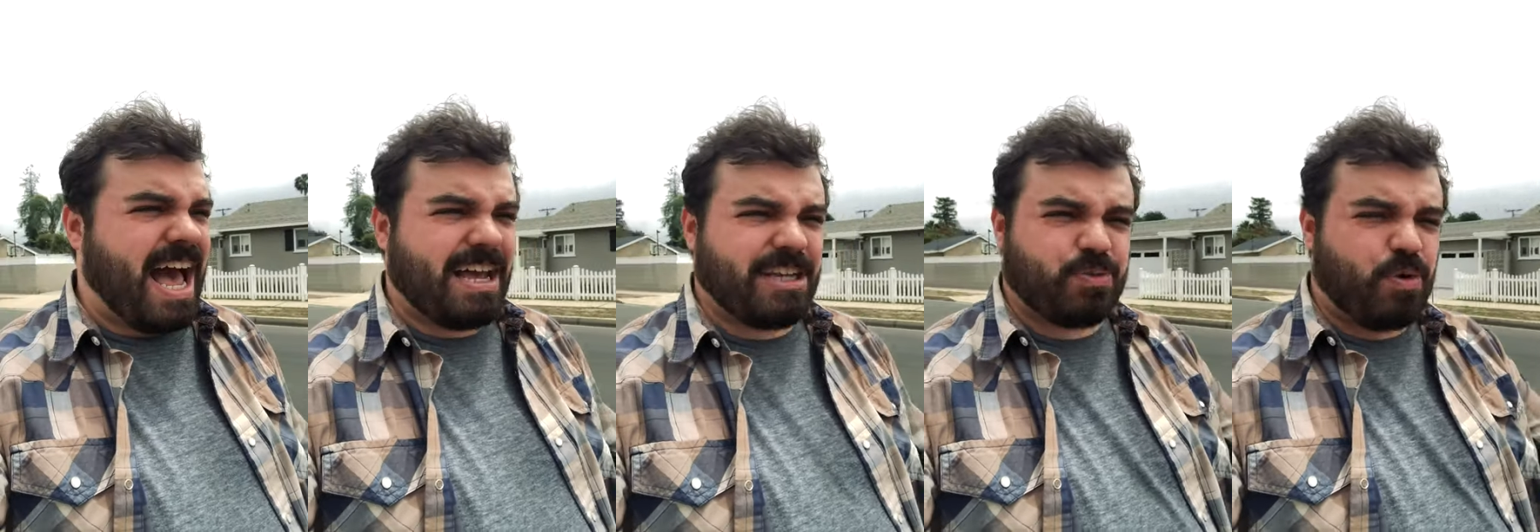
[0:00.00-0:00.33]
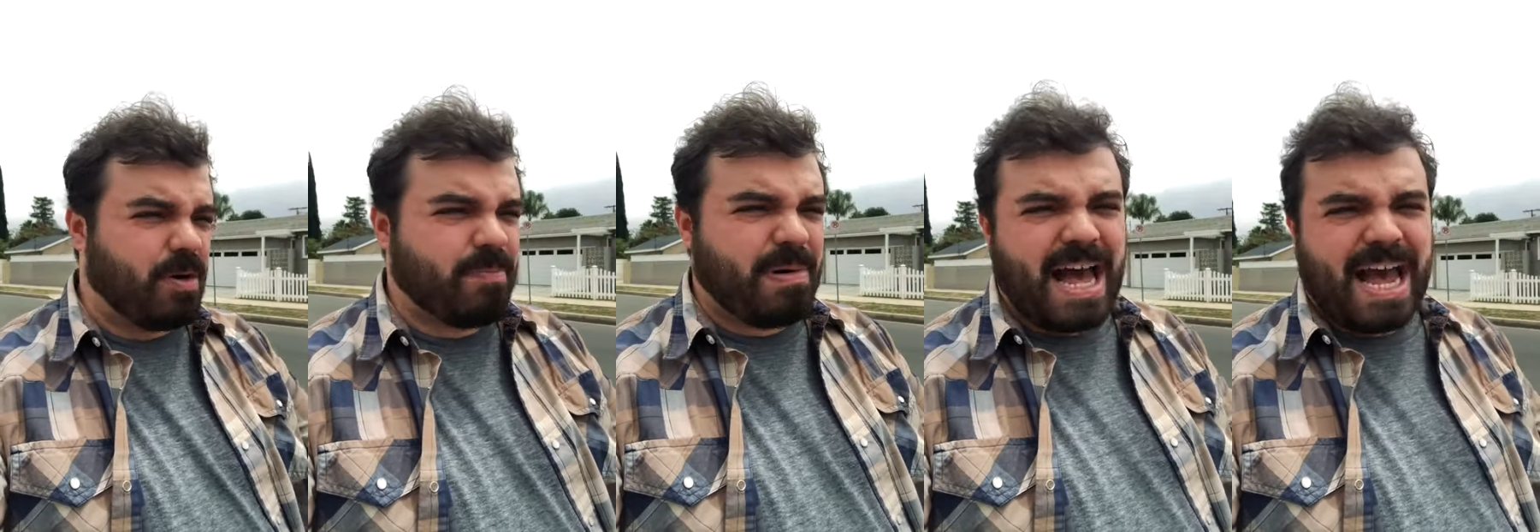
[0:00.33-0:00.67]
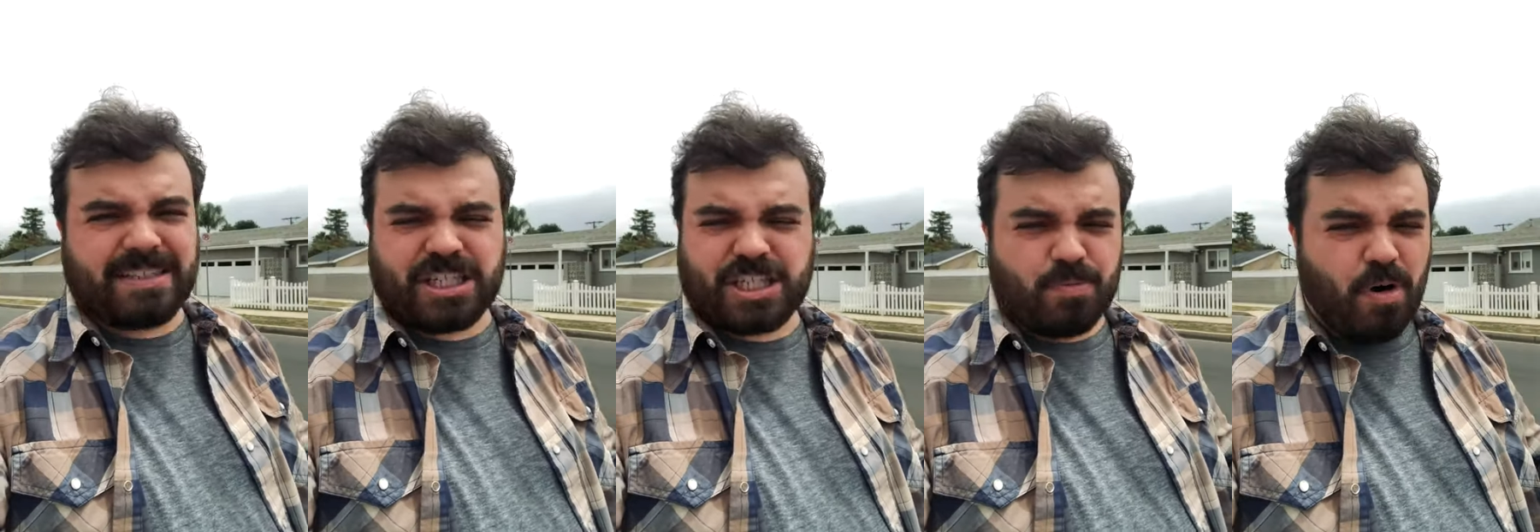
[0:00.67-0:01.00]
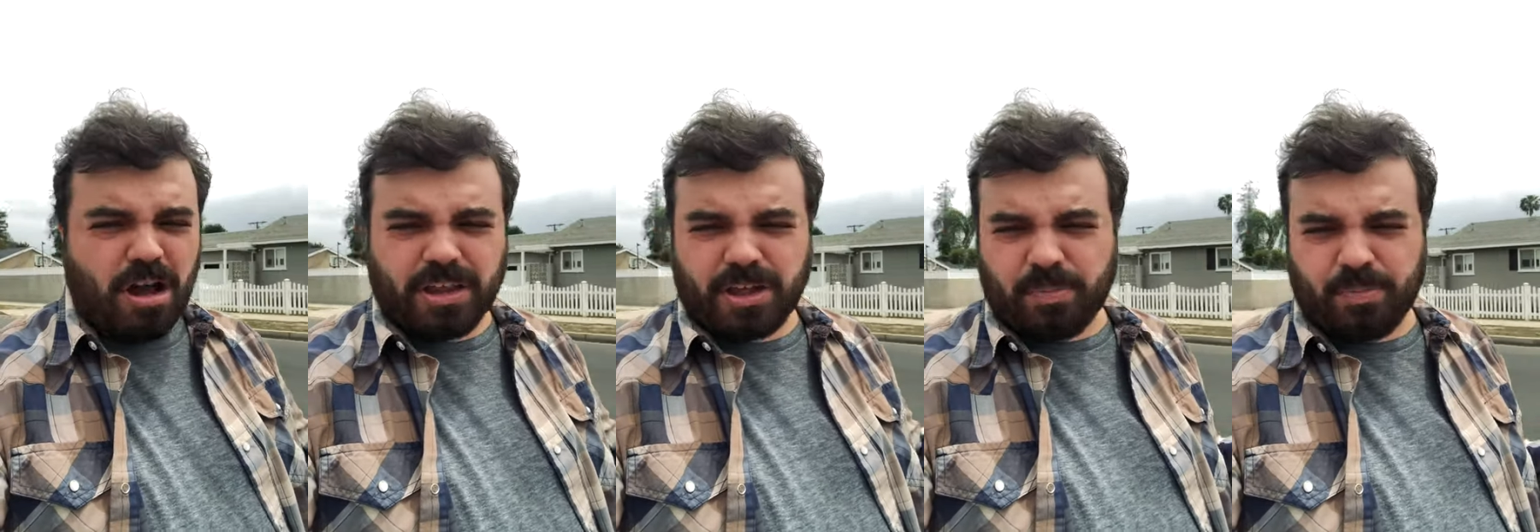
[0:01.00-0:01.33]
I swung by. It's a
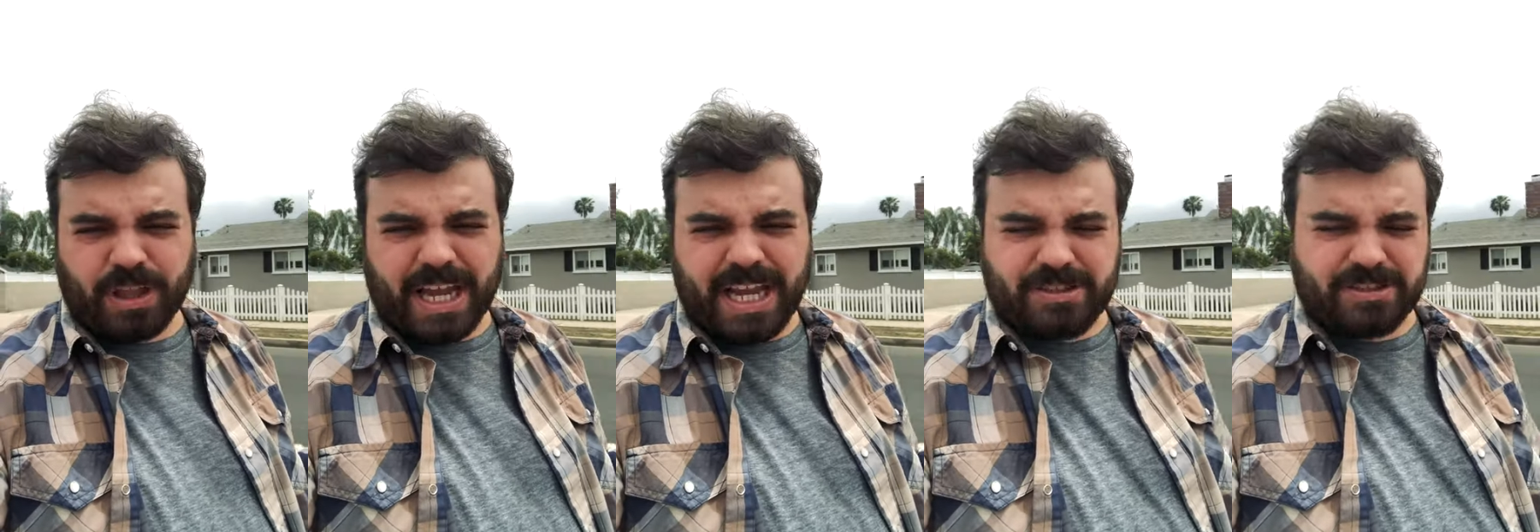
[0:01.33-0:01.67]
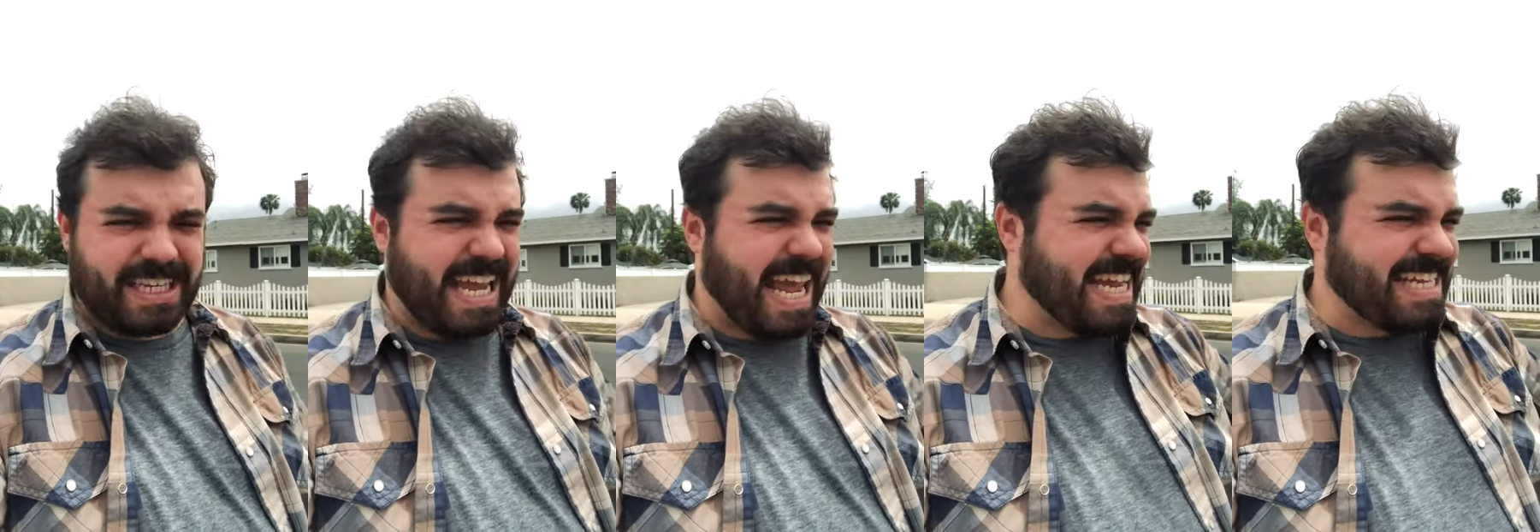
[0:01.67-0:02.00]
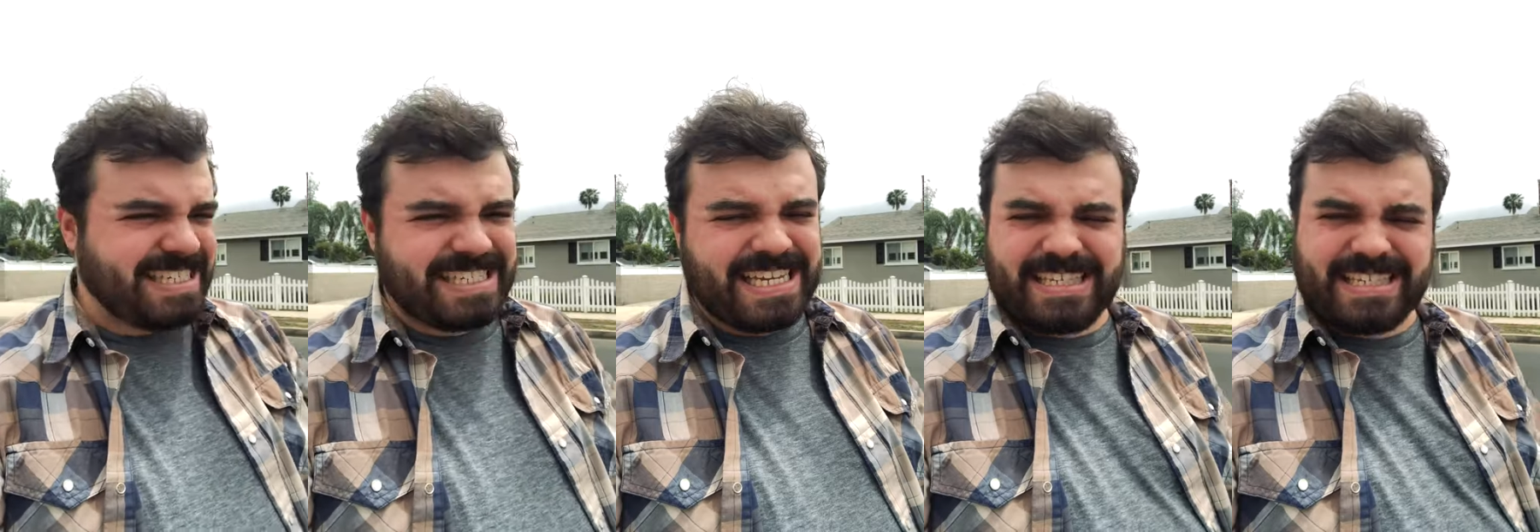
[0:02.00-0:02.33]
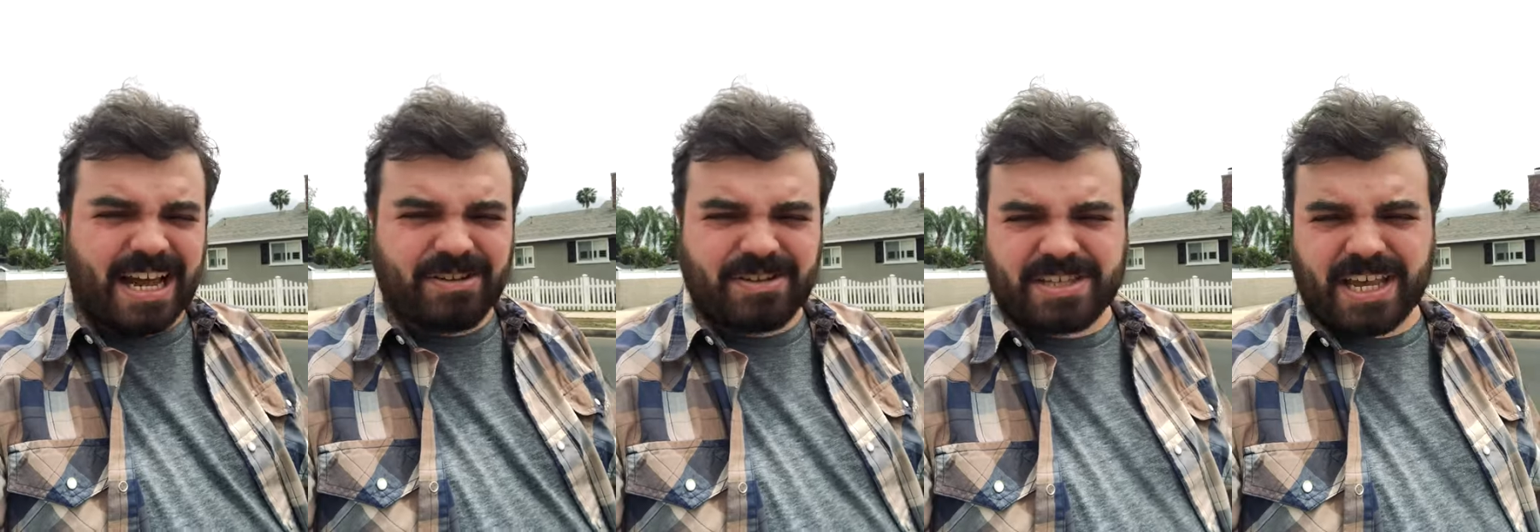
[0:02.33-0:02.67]
small little place. There's like eight
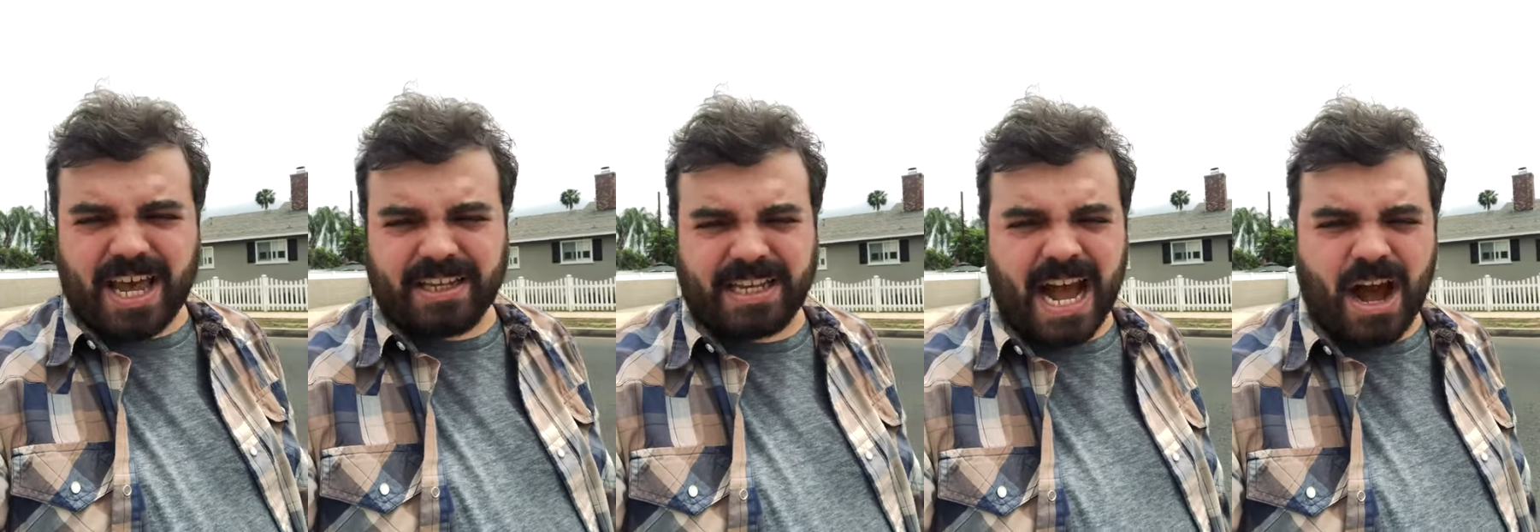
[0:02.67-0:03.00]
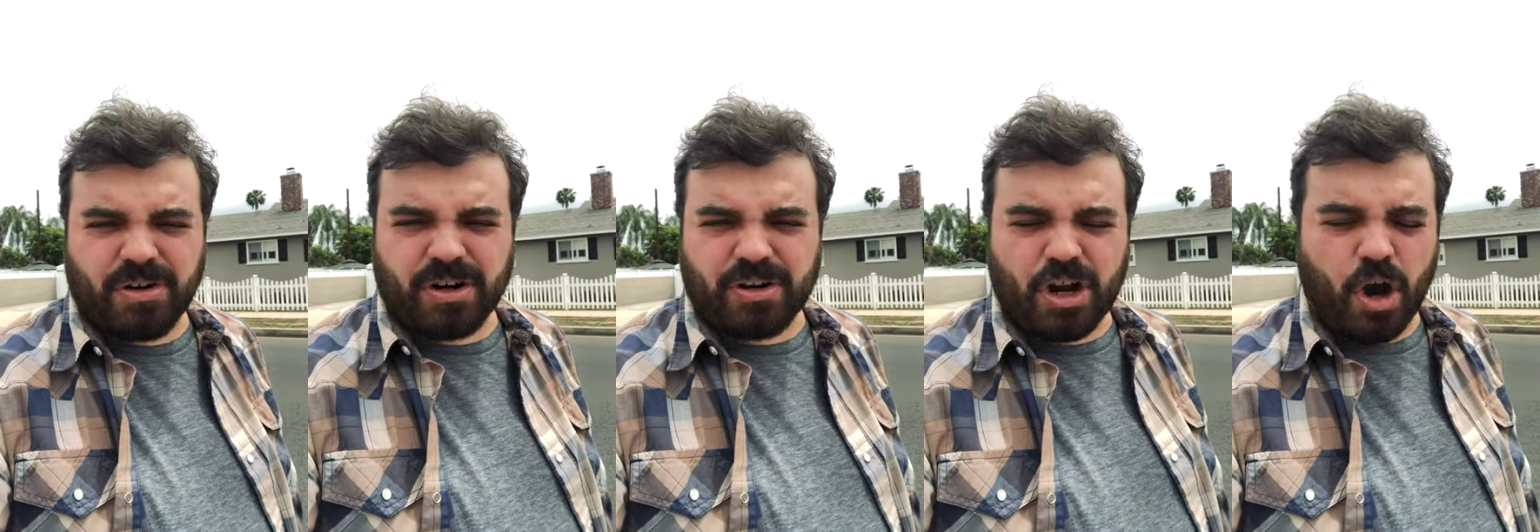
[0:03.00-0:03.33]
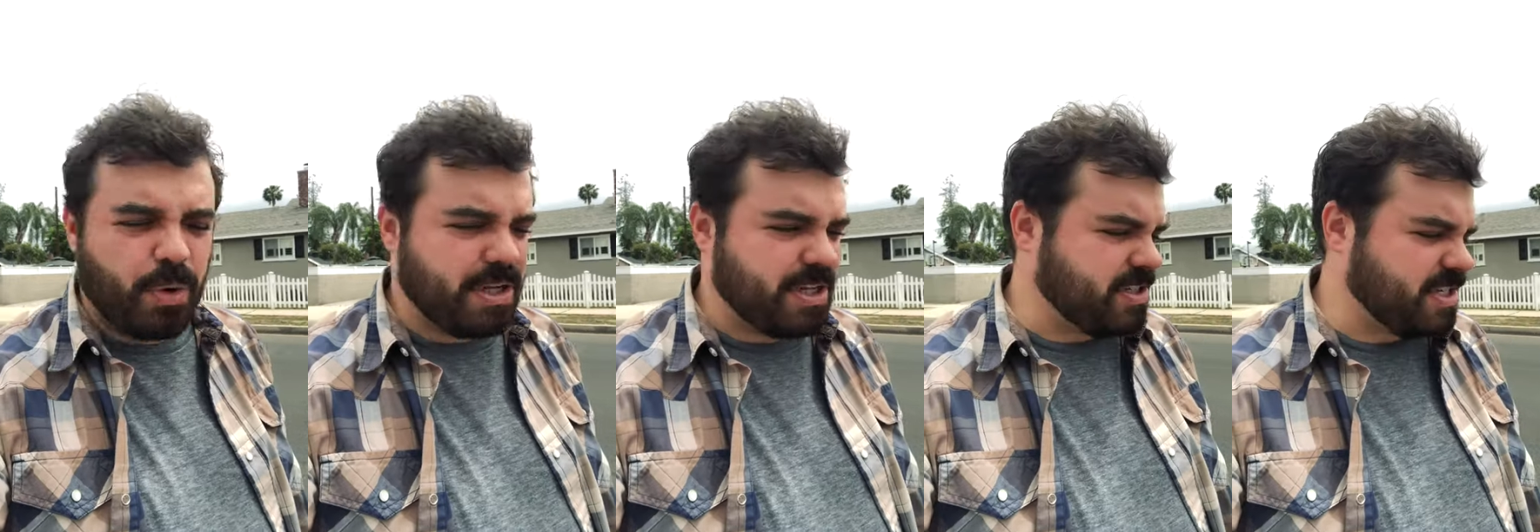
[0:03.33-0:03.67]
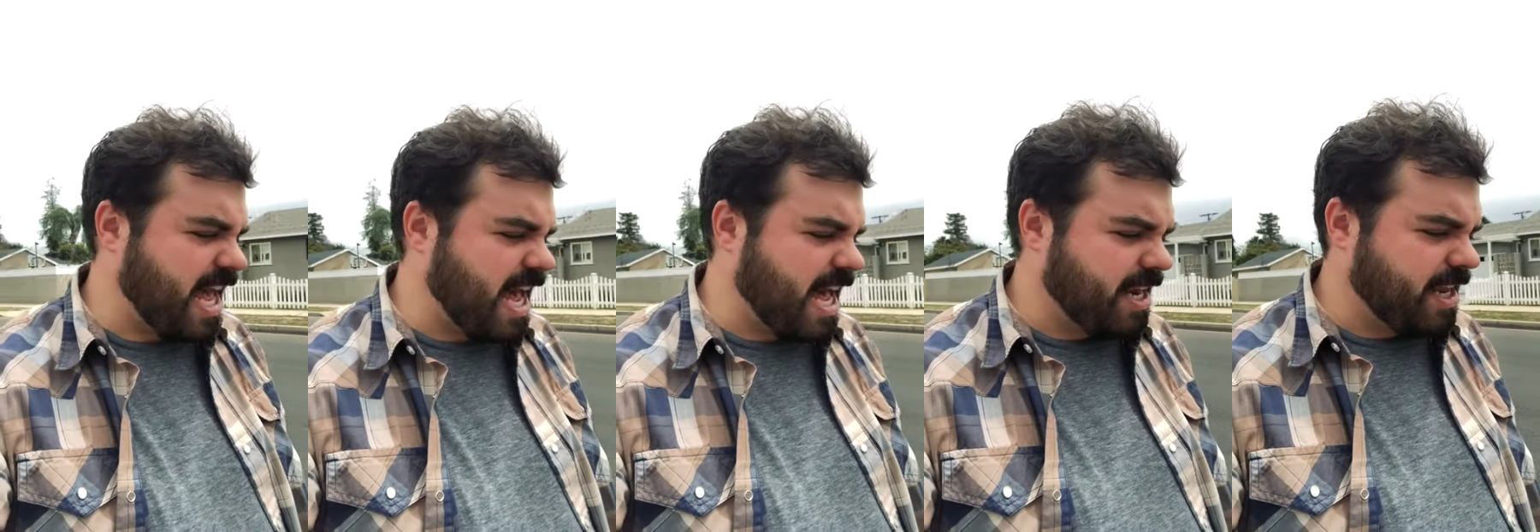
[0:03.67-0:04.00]
seats outside counter, no
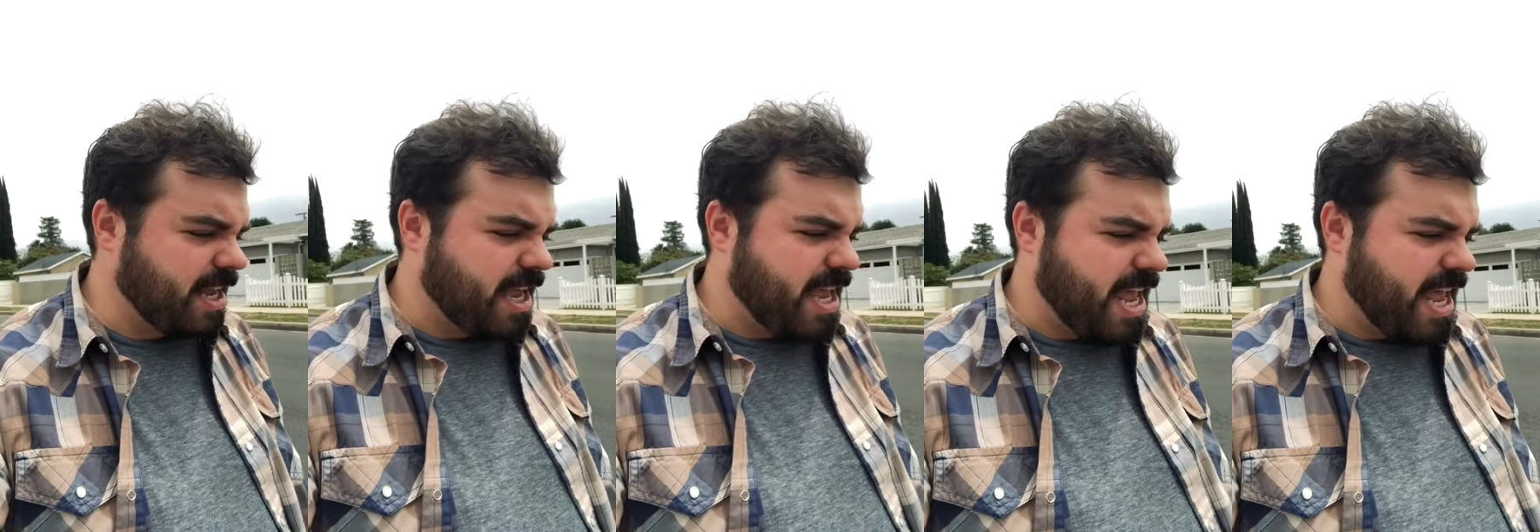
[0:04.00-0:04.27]
inside.